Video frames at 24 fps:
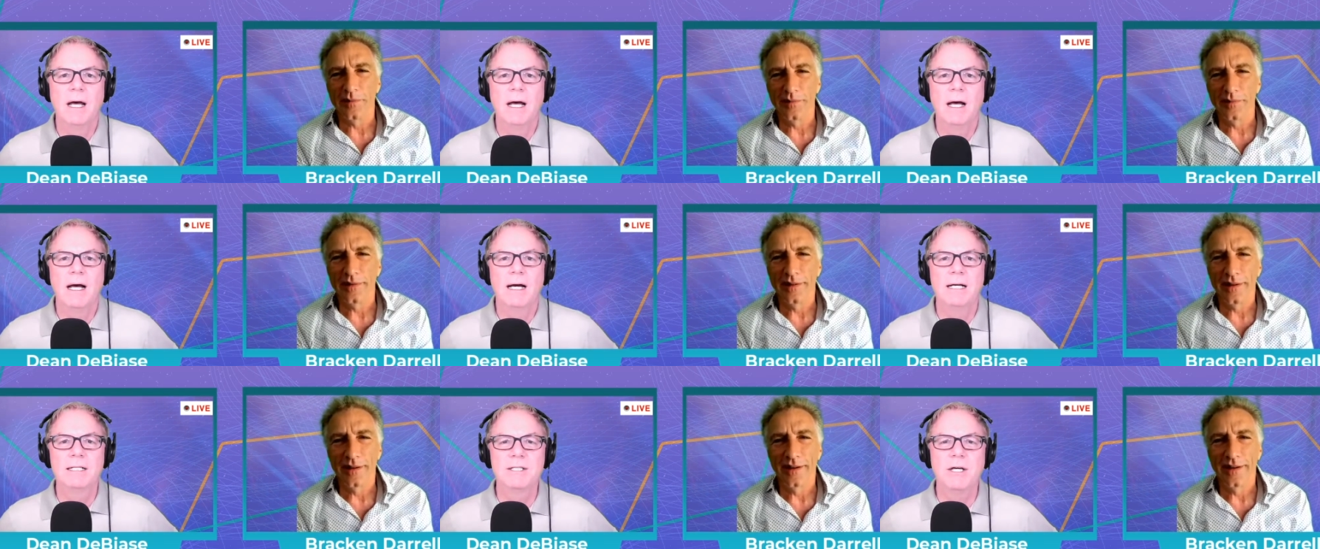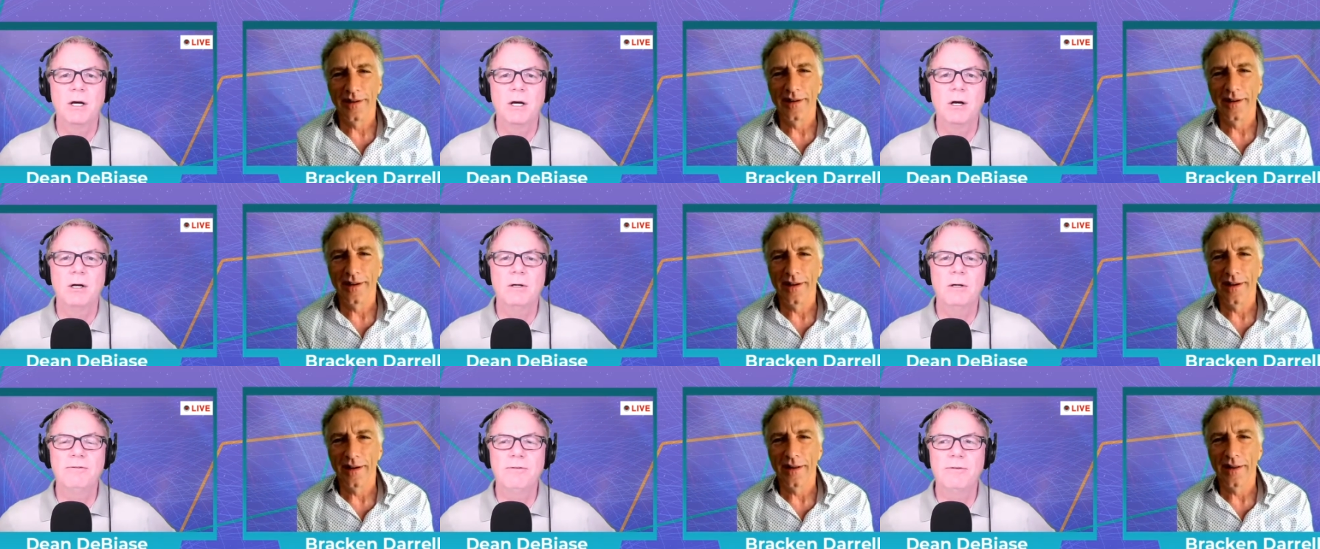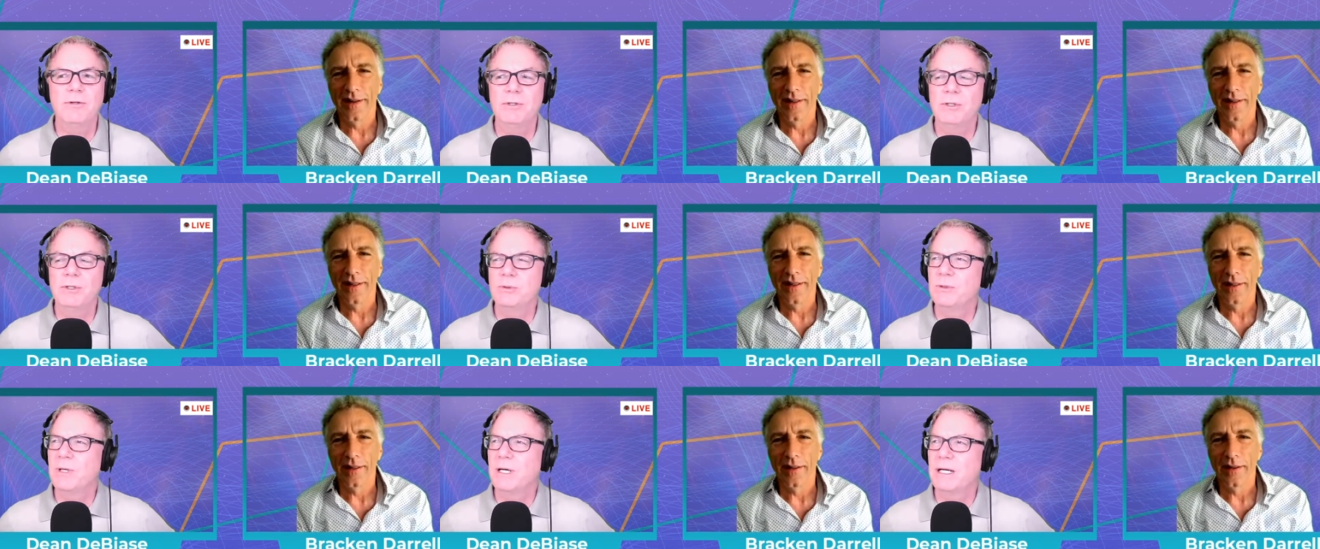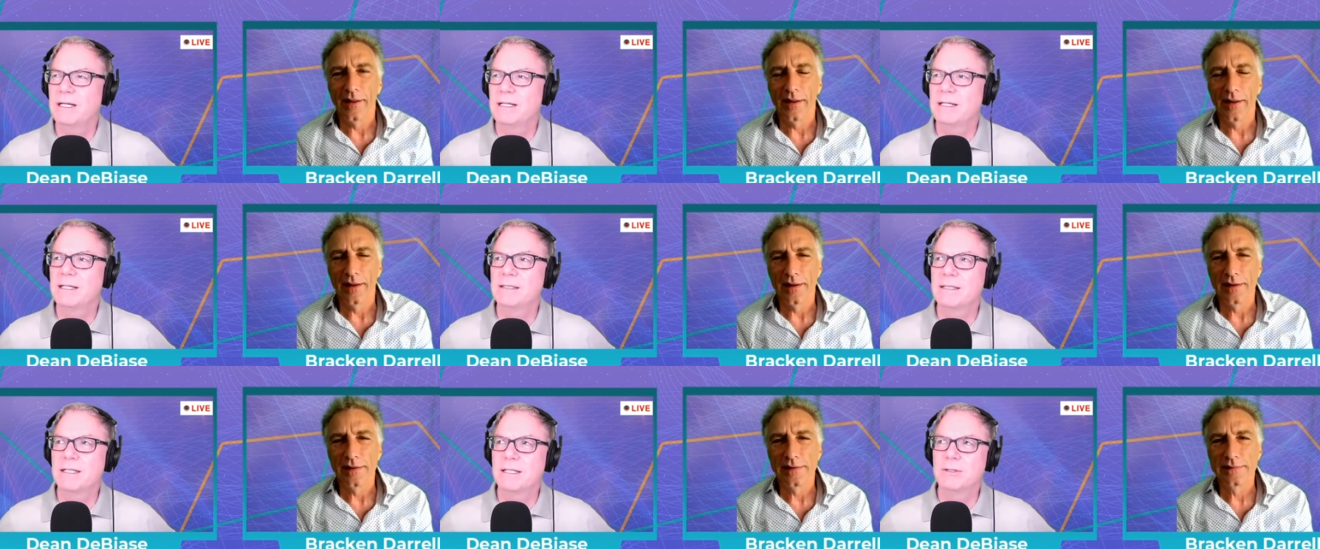Speaker 1: It's hard for you. Uh,
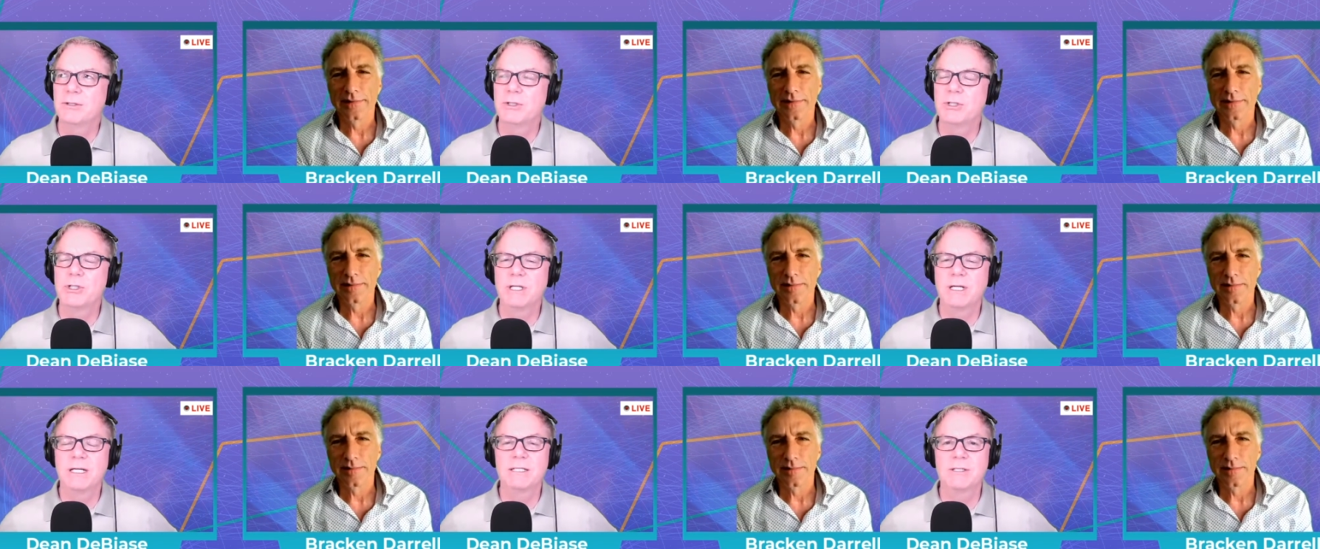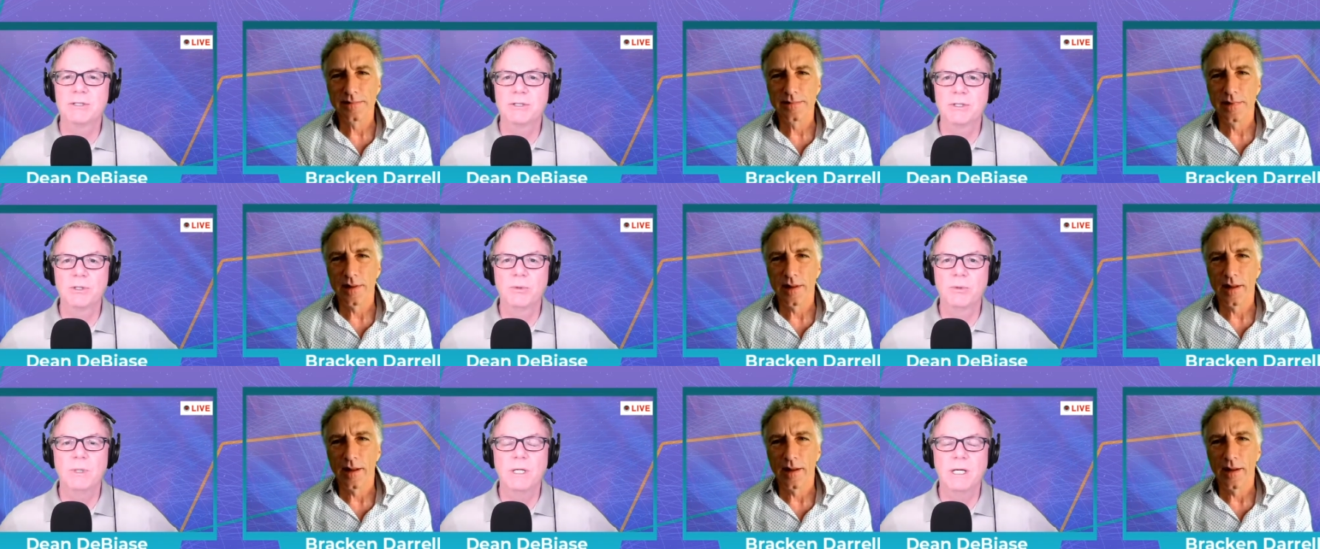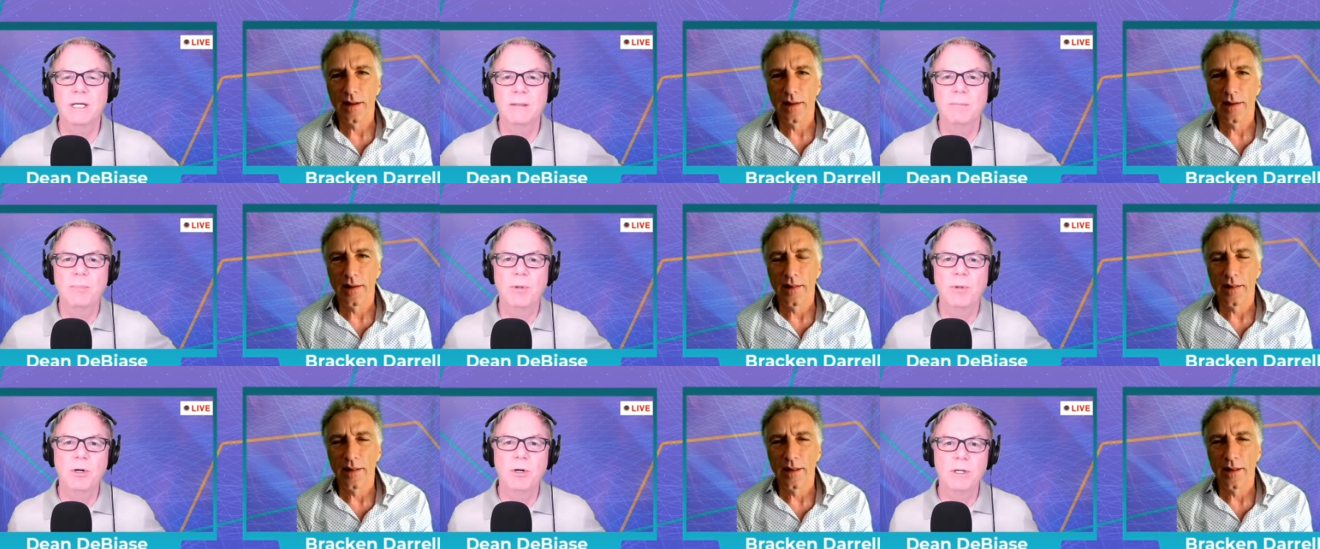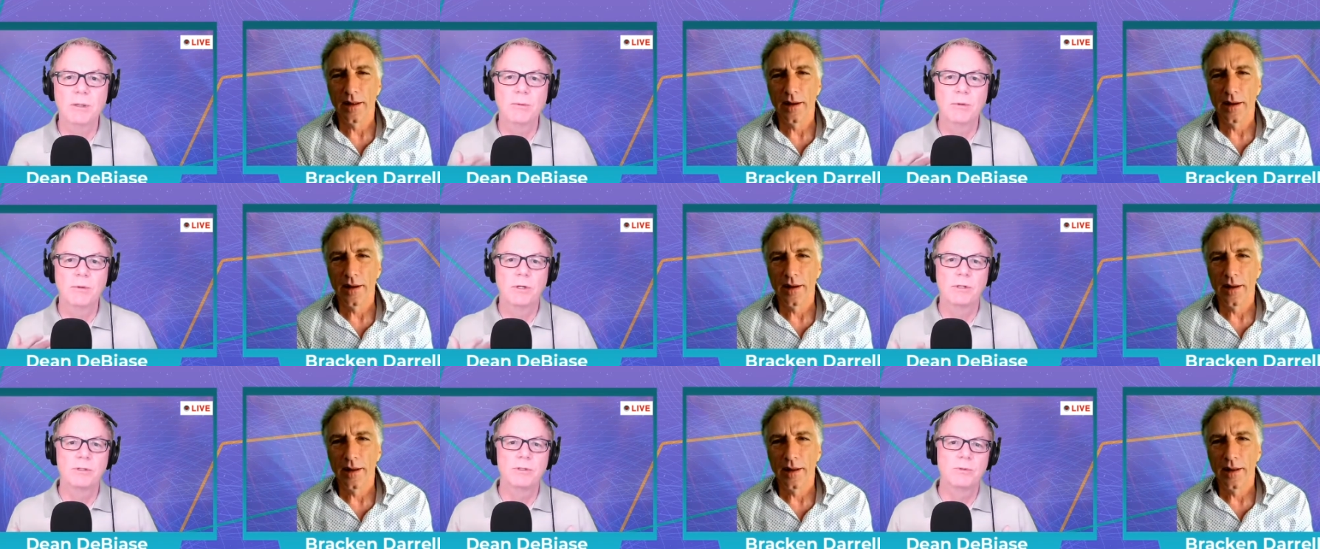I usually ask you what kind of parting words,